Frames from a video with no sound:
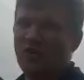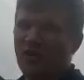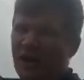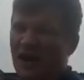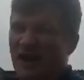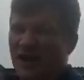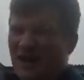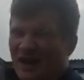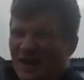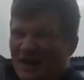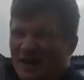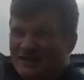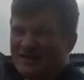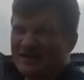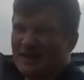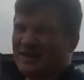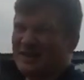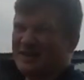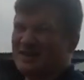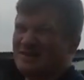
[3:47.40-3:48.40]
Right, let's
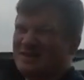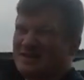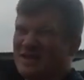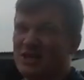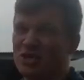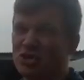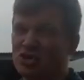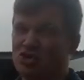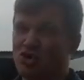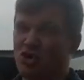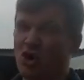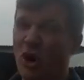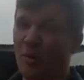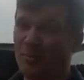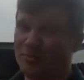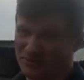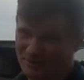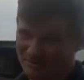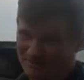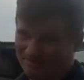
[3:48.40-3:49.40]
get this thing dropped.